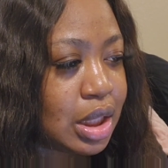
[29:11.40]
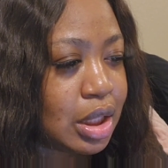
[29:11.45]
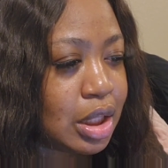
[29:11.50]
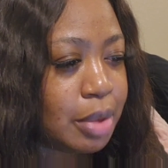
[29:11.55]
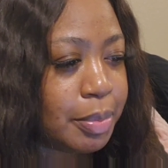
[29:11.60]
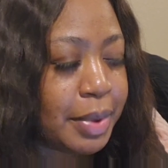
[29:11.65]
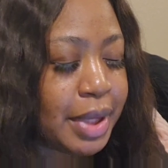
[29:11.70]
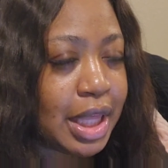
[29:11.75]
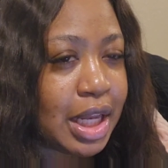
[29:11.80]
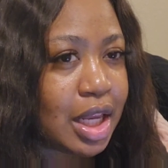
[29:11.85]
the
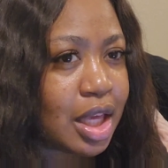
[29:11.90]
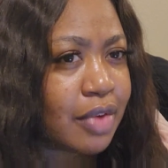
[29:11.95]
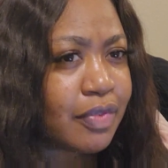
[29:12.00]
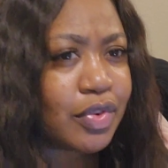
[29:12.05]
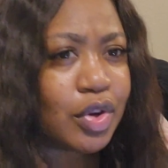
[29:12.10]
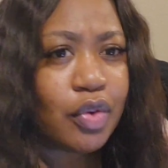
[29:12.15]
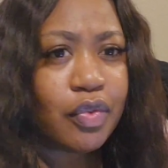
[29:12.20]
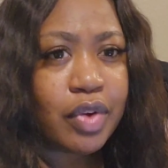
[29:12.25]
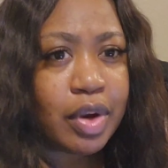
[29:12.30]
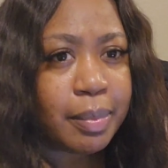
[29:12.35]
beginning of
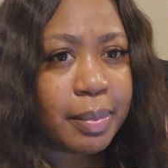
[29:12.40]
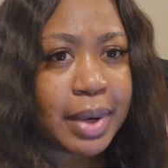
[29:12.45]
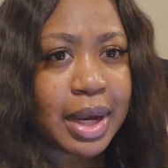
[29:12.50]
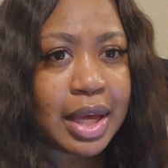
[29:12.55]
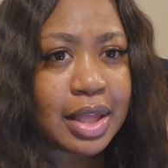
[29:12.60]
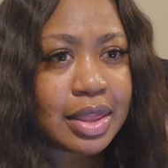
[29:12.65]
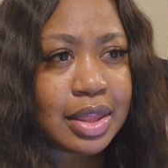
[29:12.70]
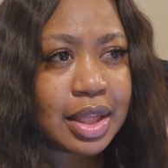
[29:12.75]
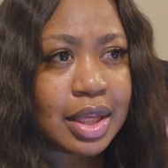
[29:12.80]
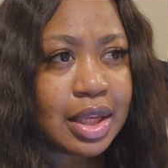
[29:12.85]
November,
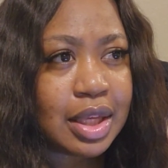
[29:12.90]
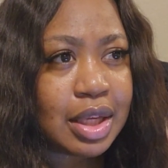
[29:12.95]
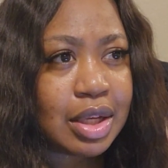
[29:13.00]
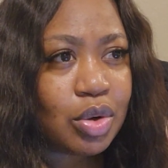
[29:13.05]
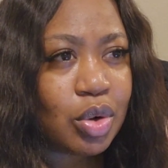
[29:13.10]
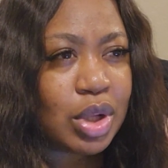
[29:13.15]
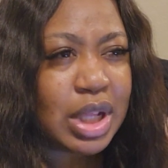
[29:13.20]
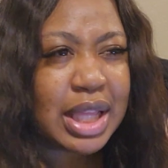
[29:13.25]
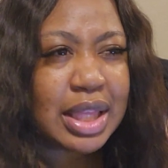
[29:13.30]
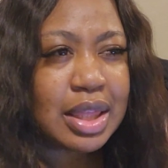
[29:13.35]
I think,
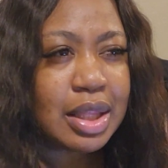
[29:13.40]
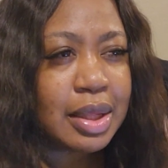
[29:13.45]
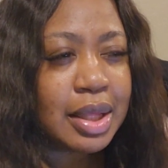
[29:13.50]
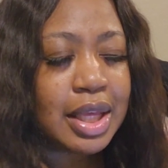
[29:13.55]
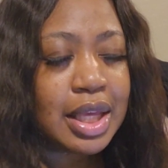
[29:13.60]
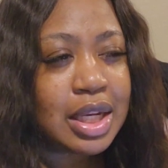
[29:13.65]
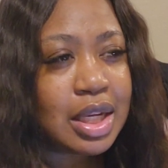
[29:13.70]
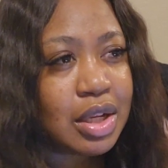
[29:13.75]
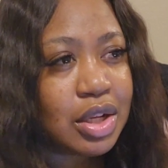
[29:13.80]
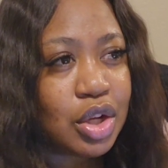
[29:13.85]
or like the
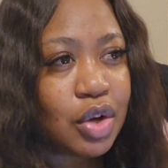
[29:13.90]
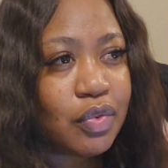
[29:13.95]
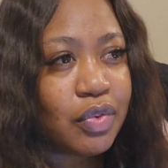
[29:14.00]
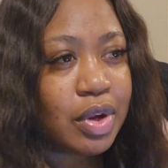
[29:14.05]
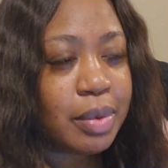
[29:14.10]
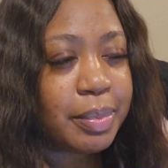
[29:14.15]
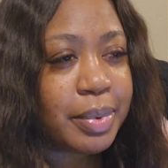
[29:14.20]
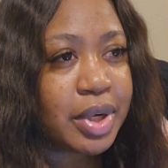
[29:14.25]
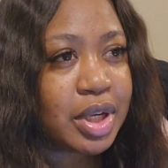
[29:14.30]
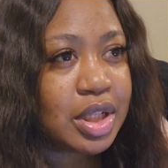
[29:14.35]
end of
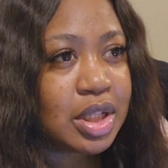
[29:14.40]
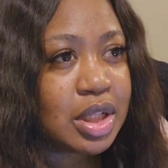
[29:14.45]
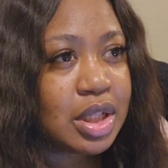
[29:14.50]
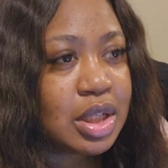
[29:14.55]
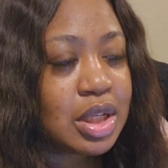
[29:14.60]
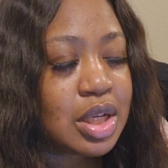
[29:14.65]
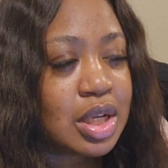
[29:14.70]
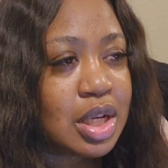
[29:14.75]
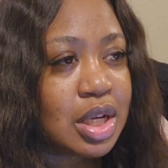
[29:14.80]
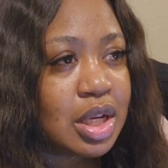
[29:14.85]
November.
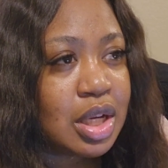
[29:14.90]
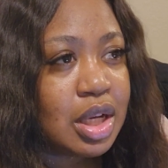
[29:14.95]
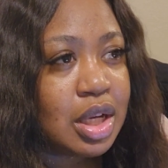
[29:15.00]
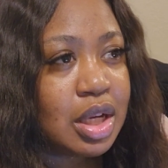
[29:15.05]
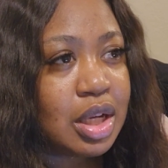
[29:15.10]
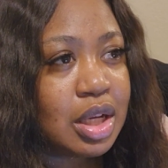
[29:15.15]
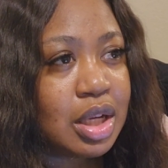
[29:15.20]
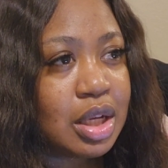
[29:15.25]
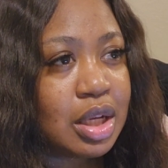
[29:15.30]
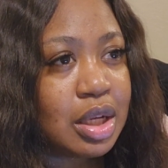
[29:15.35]

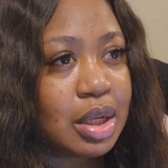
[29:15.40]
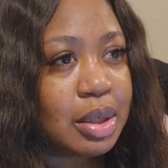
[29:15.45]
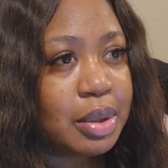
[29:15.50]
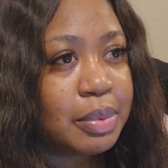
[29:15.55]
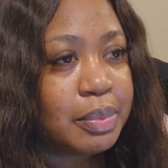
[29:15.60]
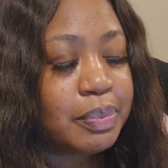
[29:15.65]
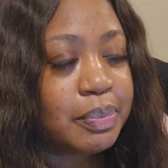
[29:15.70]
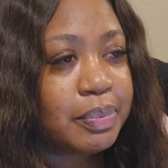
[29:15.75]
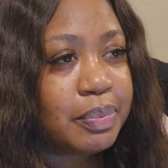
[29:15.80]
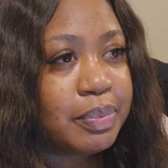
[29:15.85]

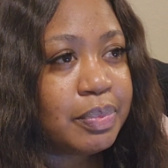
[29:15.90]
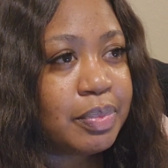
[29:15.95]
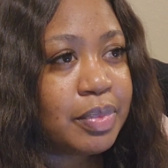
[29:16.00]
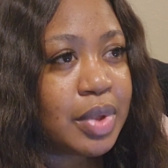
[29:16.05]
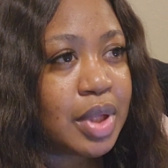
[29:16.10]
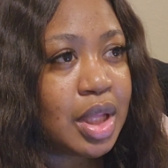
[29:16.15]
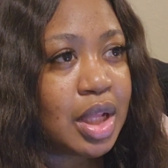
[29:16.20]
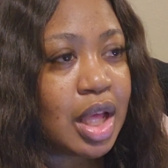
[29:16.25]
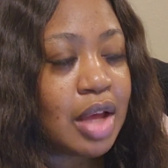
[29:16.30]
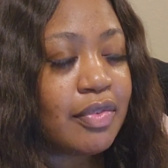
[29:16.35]

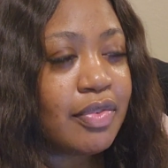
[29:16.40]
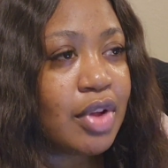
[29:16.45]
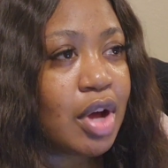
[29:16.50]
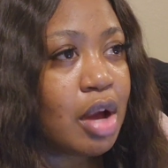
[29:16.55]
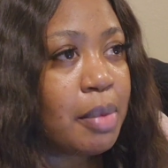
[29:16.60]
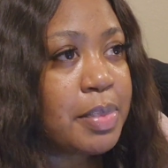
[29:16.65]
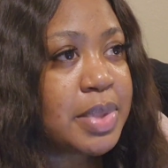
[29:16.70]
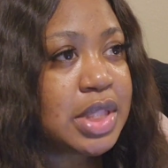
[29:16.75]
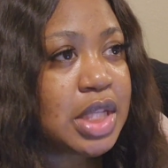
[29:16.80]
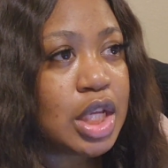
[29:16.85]
And like
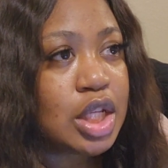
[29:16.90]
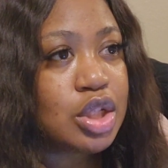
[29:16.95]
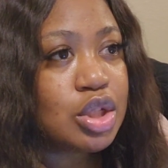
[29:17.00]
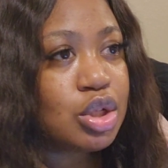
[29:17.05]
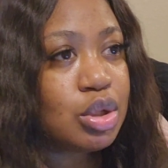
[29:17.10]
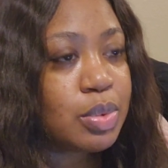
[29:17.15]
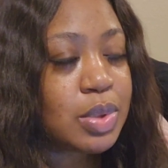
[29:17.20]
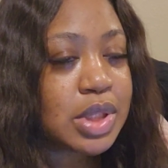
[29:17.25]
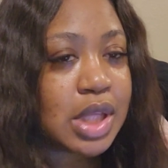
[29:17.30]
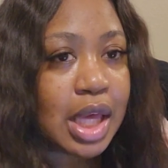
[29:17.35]
Vlogmas day
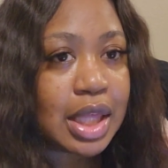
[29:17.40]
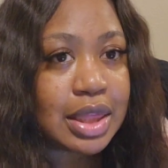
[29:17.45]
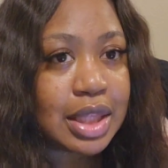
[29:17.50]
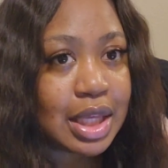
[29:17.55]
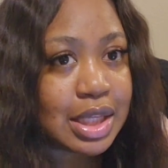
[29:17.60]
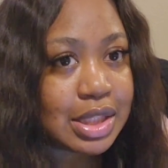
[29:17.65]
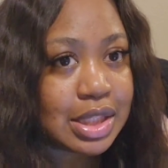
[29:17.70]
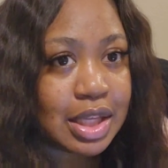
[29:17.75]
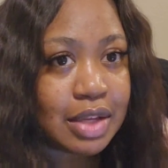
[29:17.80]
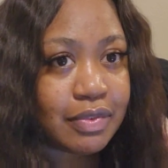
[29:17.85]
2 was like
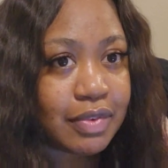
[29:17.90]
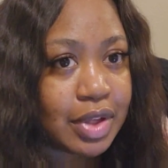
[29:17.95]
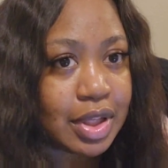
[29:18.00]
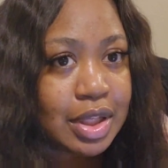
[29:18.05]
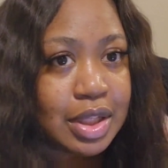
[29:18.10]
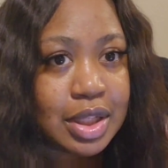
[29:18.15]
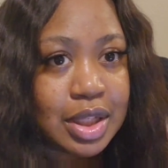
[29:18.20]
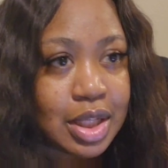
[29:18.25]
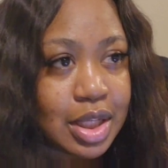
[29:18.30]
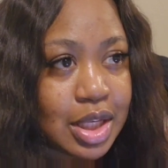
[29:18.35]
Thanksgiving.
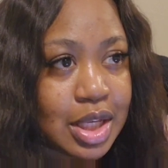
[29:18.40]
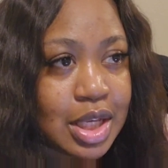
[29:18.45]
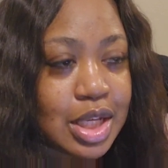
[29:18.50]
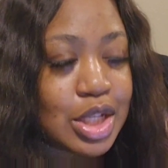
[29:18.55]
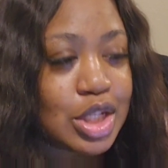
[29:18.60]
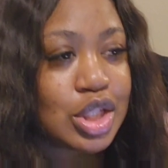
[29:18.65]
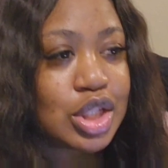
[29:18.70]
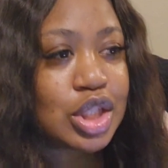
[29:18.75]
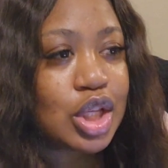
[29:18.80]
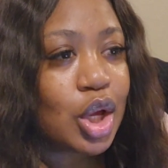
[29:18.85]

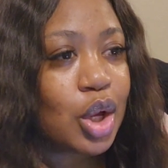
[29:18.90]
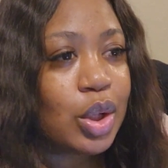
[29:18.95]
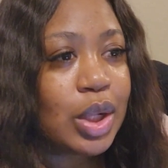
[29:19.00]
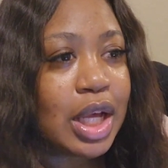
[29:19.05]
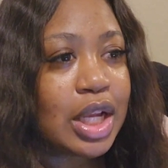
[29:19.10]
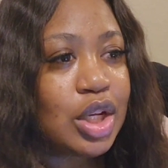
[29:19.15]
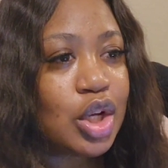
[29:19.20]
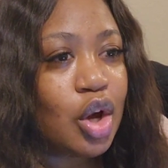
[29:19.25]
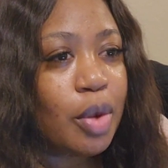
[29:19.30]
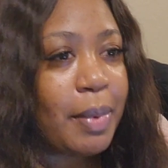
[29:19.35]
So
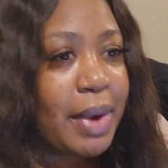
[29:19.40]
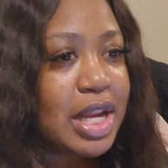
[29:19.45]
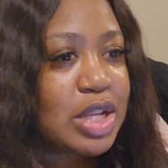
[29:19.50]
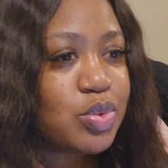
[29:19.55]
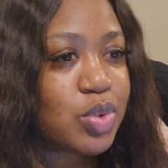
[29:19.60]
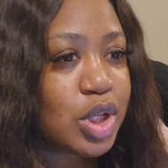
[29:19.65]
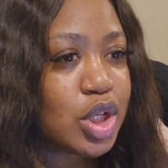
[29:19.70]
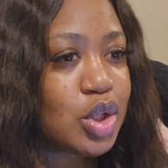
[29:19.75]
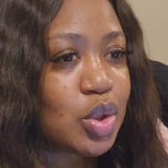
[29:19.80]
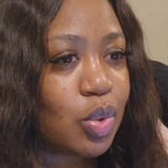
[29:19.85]
like nobody's
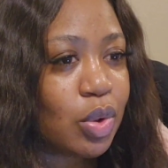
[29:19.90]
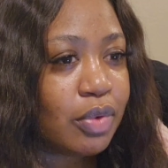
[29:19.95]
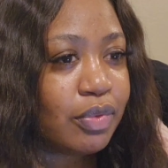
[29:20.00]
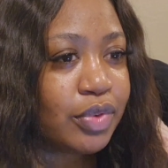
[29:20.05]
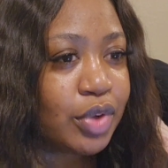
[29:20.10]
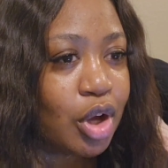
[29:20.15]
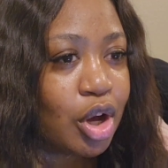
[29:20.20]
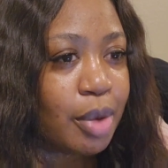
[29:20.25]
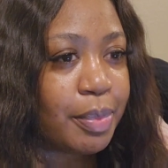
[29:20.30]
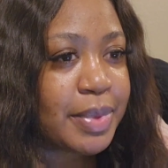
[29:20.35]
really doing
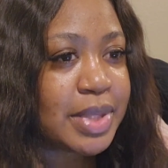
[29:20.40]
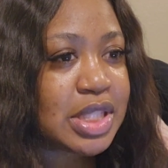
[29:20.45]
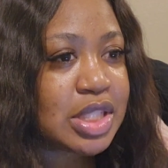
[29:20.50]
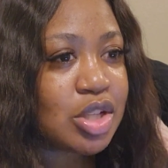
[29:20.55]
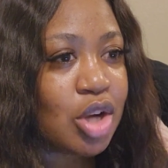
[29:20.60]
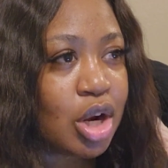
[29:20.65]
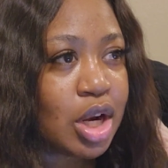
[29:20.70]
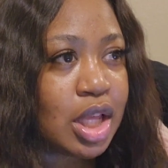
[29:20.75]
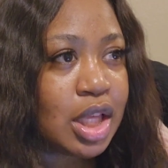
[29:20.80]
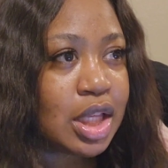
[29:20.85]
Vlogmas
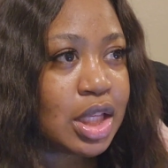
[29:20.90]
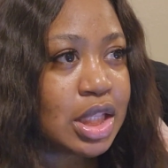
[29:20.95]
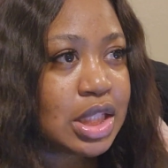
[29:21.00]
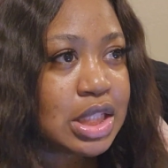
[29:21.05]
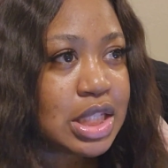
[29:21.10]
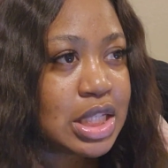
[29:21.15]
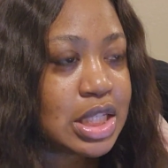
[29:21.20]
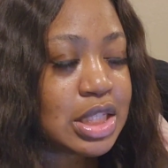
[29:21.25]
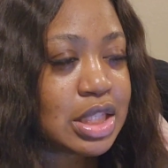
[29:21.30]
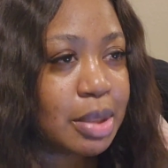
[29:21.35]
starting
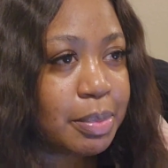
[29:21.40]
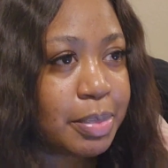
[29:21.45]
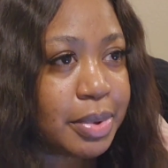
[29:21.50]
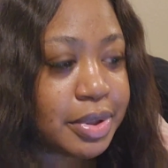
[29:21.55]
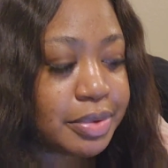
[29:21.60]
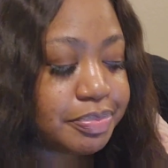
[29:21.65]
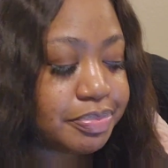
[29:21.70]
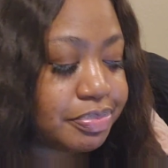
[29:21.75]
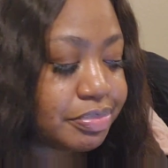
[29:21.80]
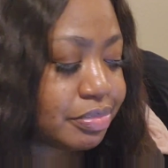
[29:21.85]

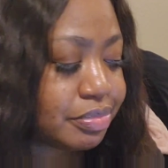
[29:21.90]
December.